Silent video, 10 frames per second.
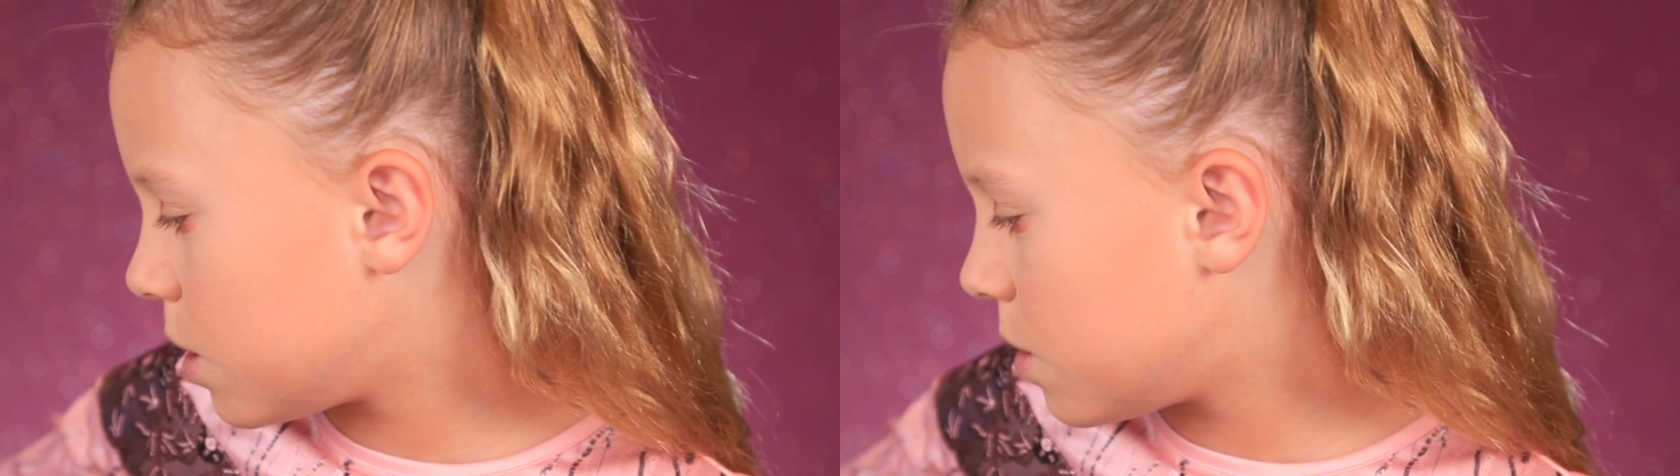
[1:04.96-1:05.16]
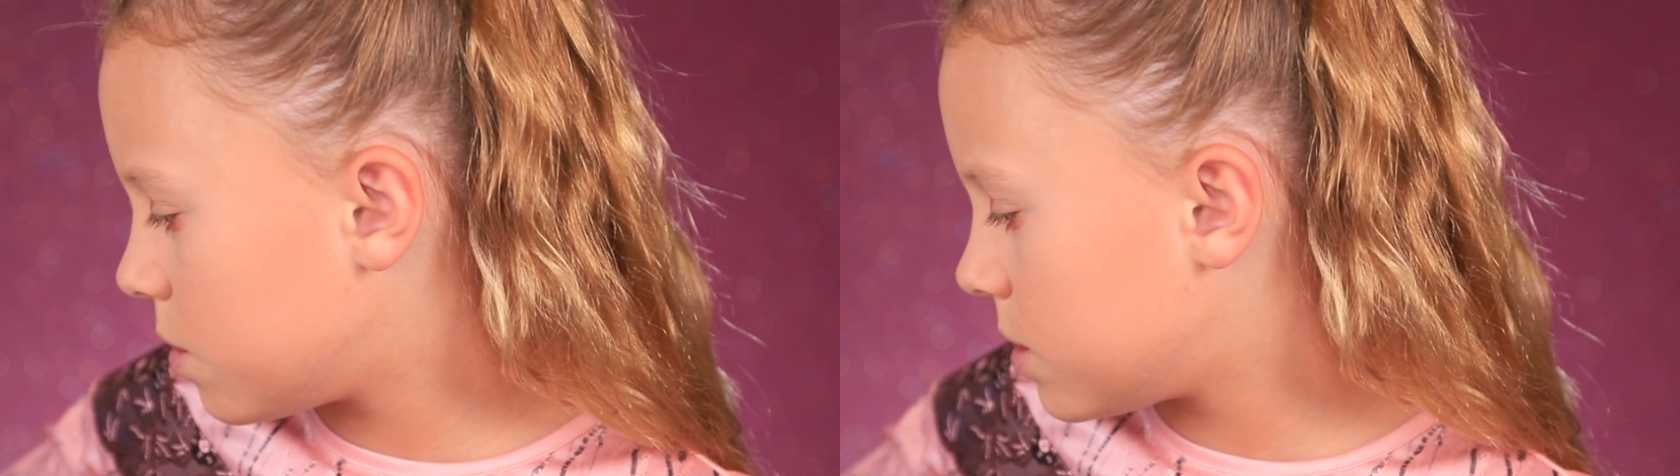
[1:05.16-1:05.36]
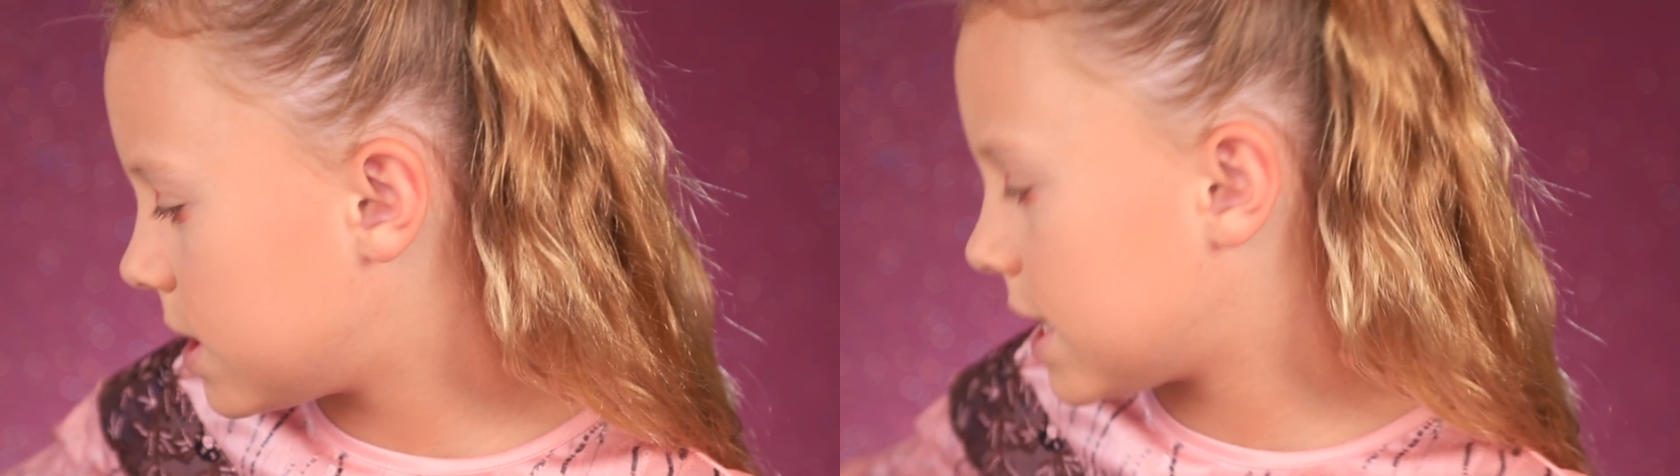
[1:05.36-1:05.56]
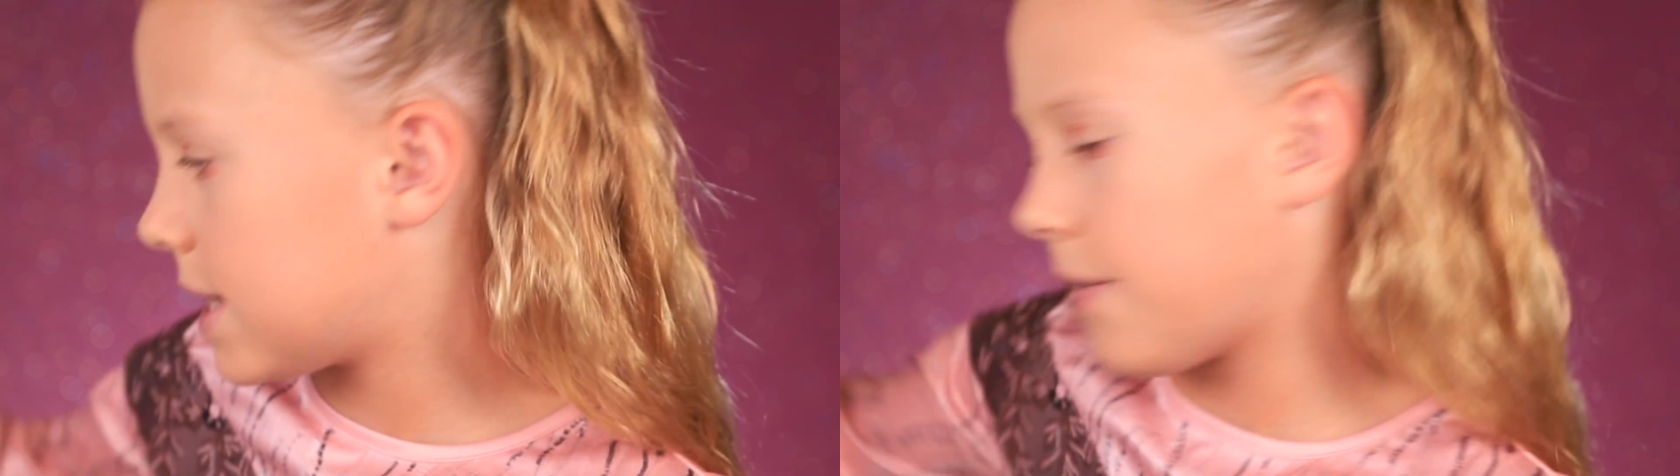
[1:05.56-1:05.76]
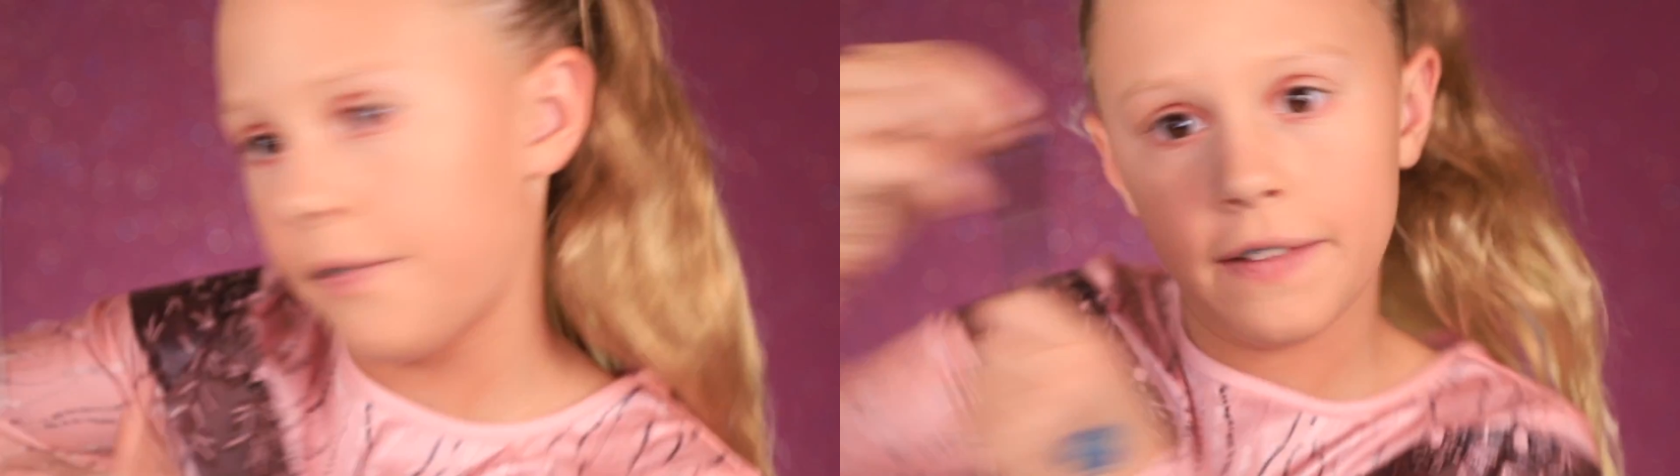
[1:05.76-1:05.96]
use
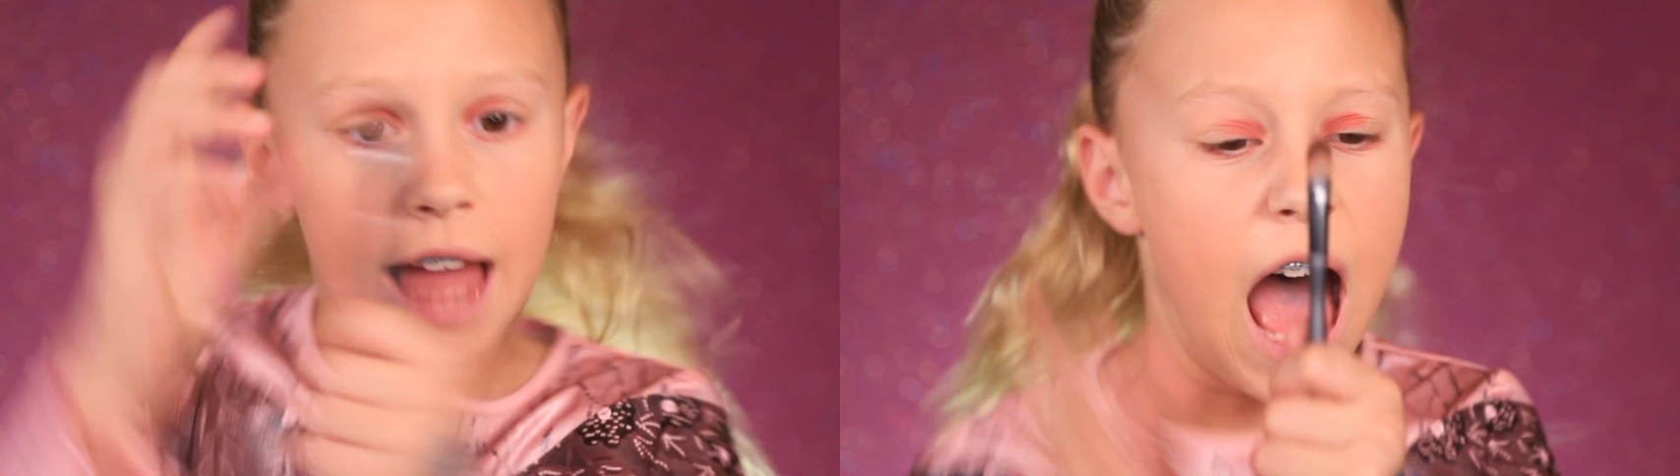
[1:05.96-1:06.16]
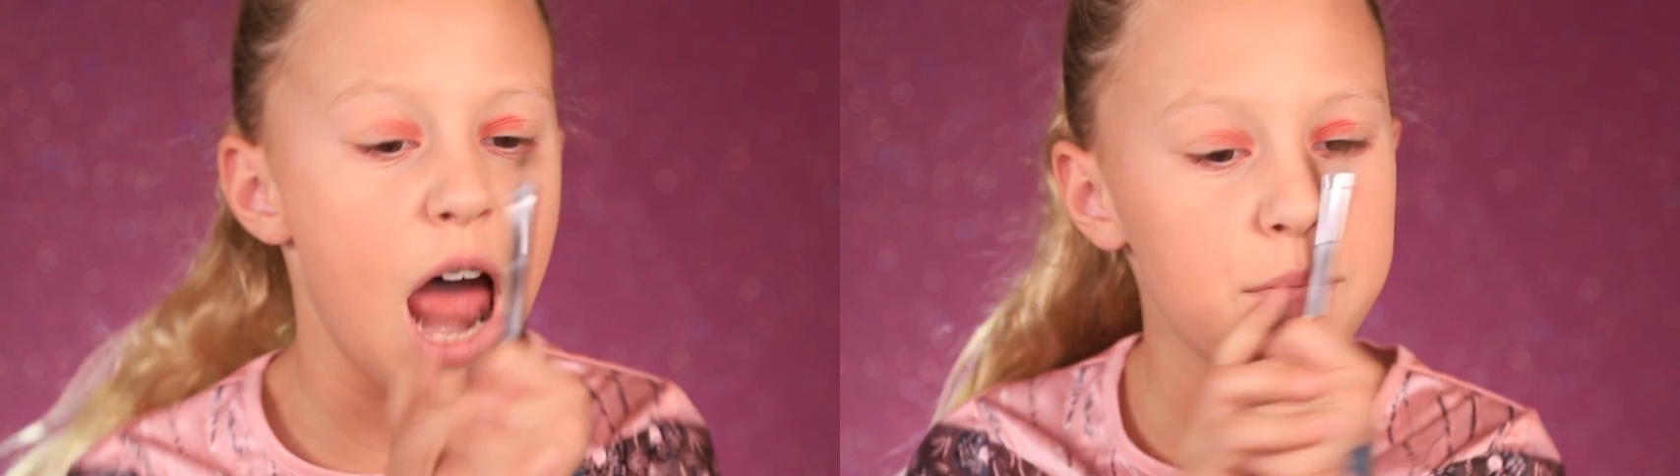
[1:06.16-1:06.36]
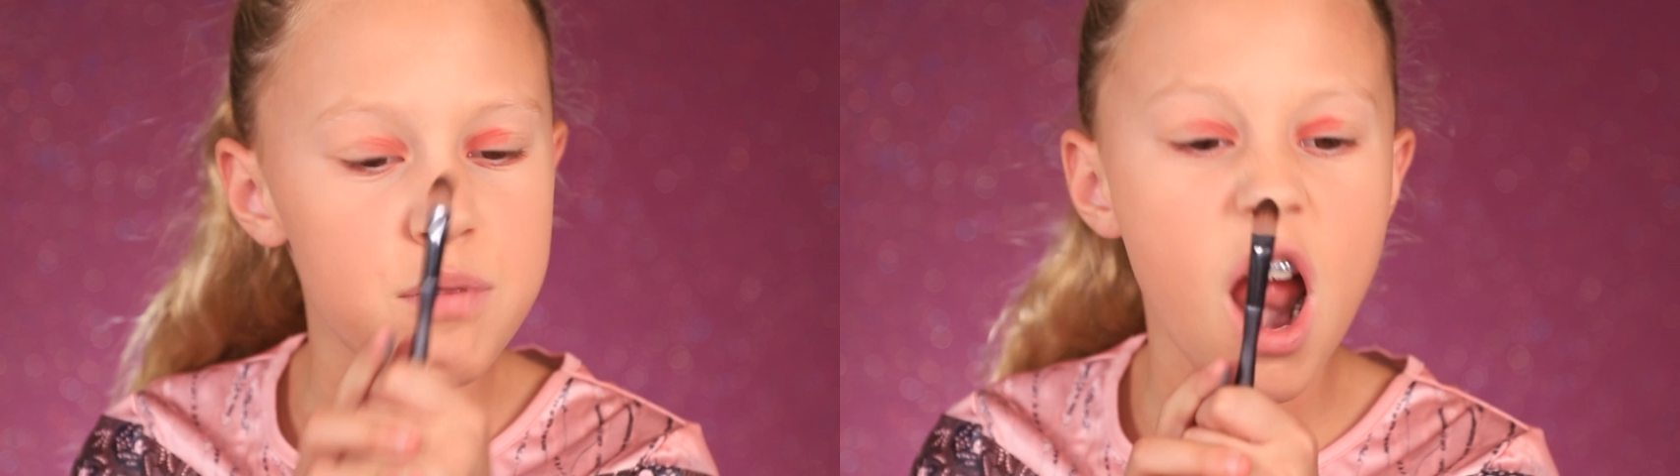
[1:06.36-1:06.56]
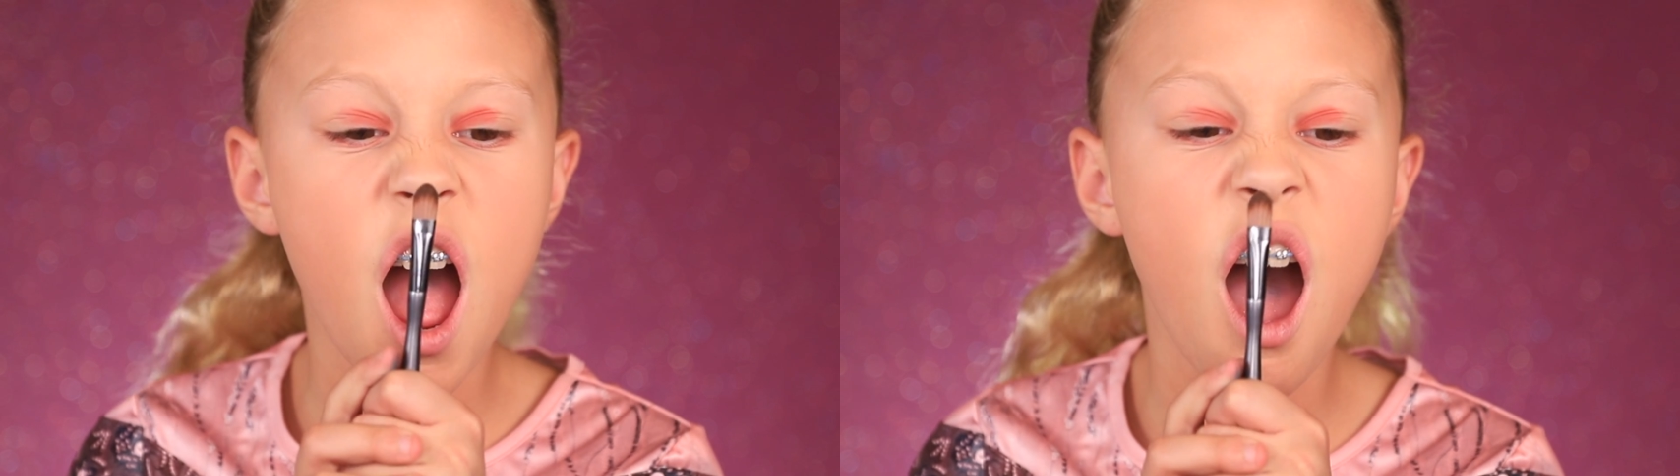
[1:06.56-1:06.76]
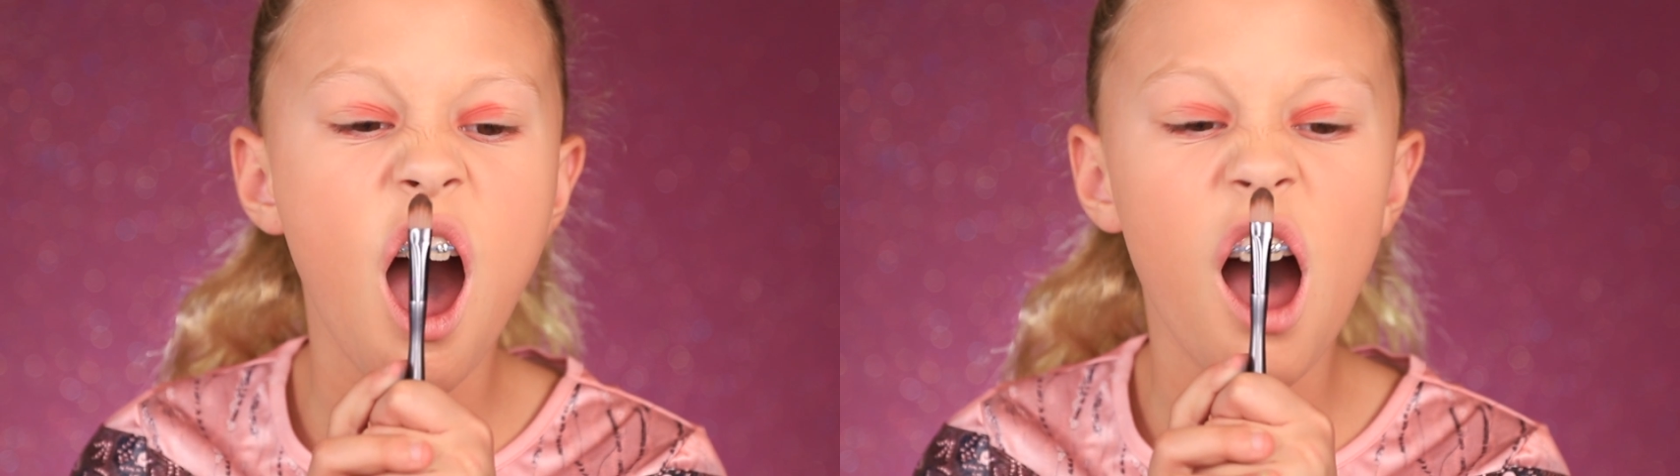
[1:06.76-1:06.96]
this flat
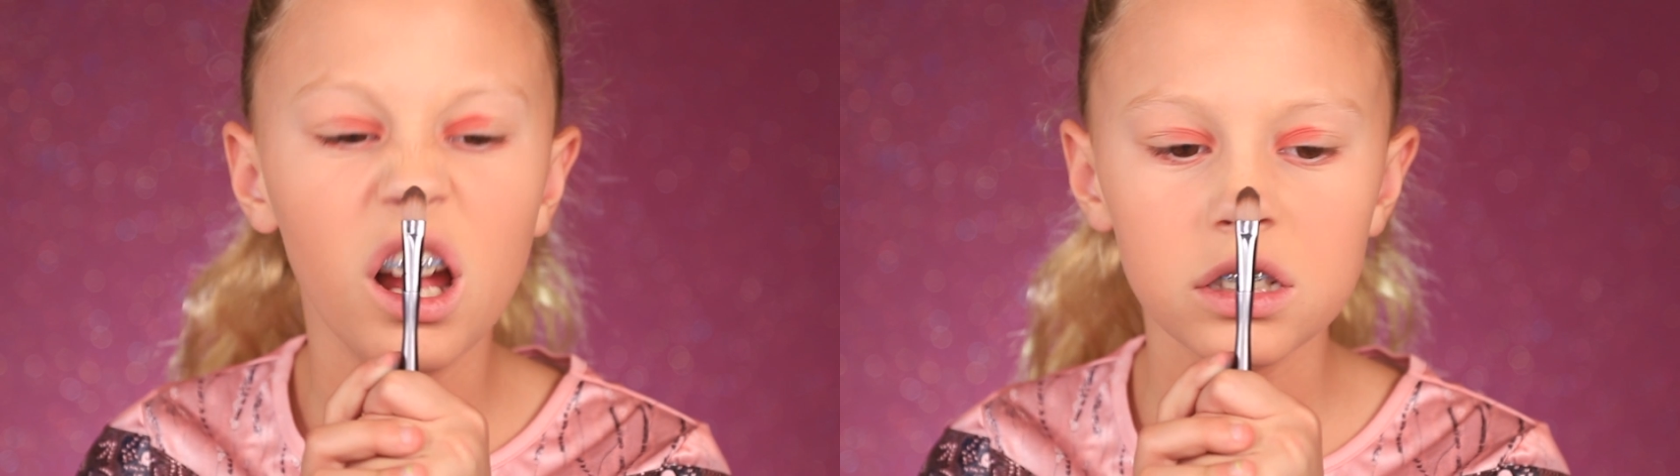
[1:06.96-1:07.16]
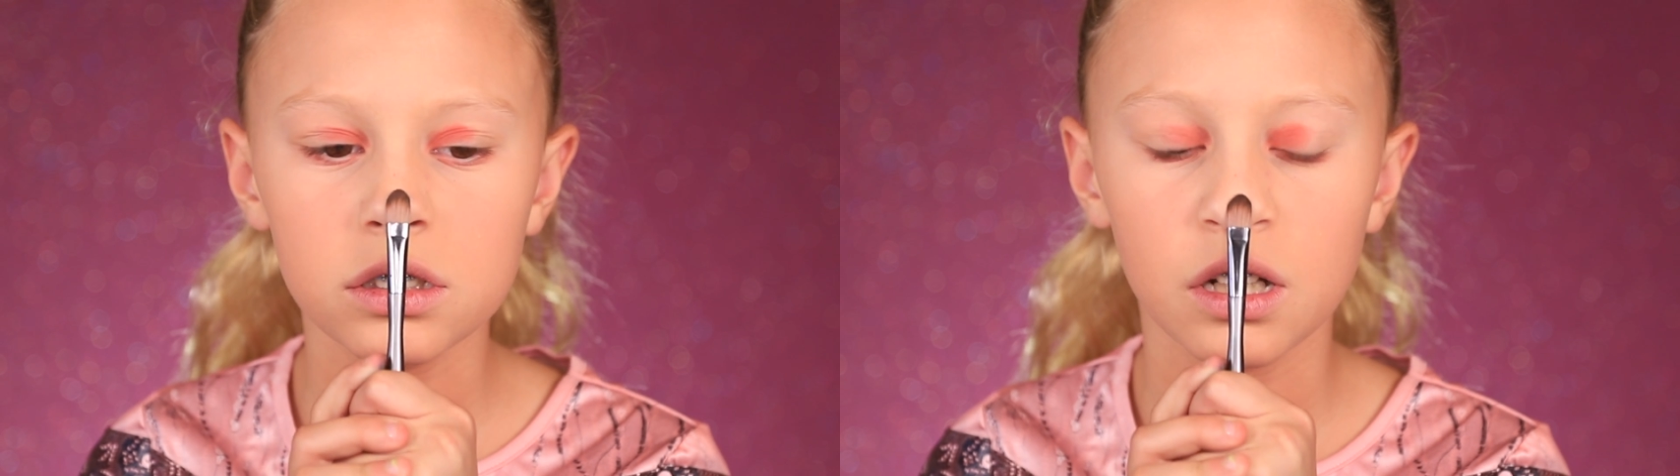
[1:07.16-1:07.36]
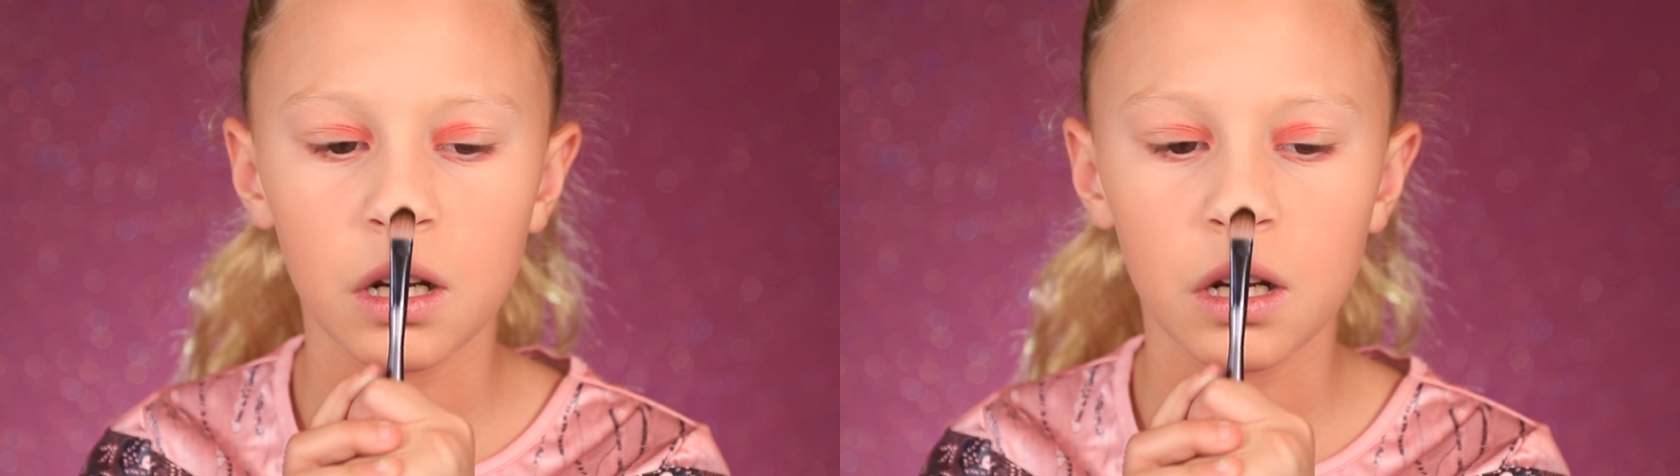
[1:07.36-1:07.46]
brush.